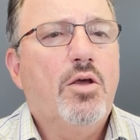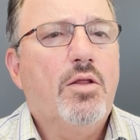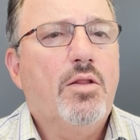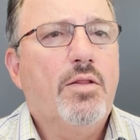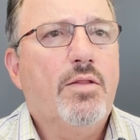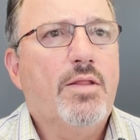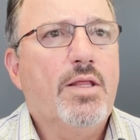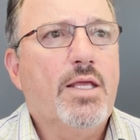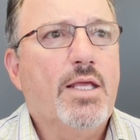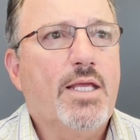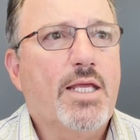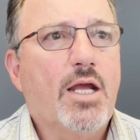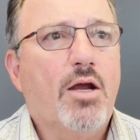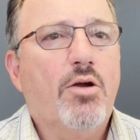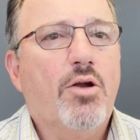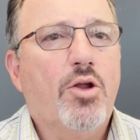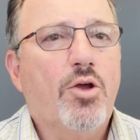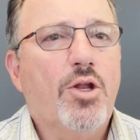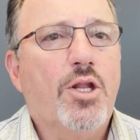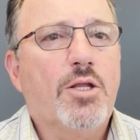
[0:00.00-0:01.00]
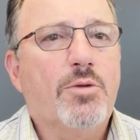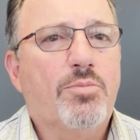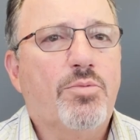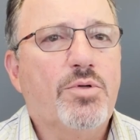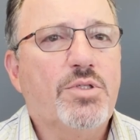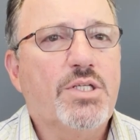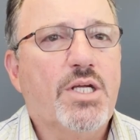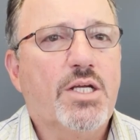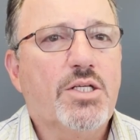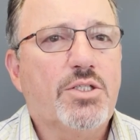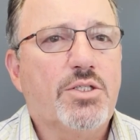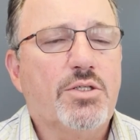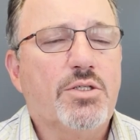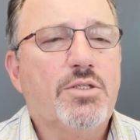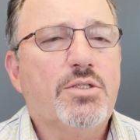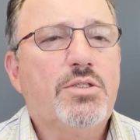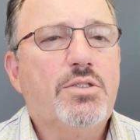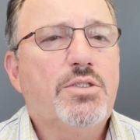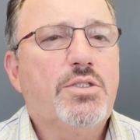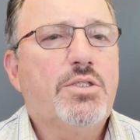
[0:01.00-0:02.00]
the current earnings
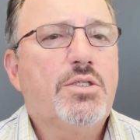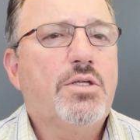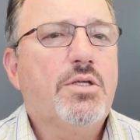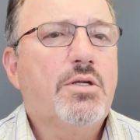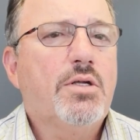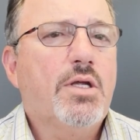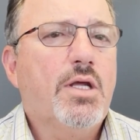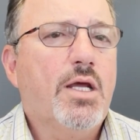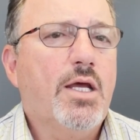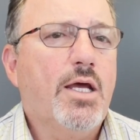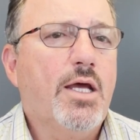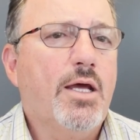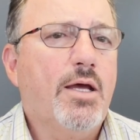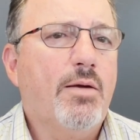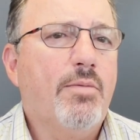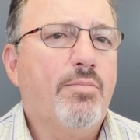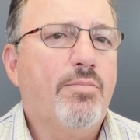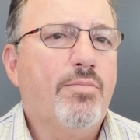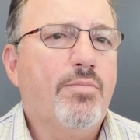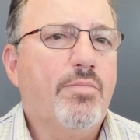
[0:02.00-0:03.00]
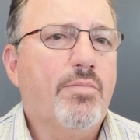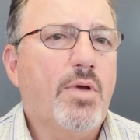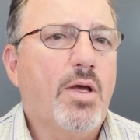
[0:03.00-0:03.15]
projections um,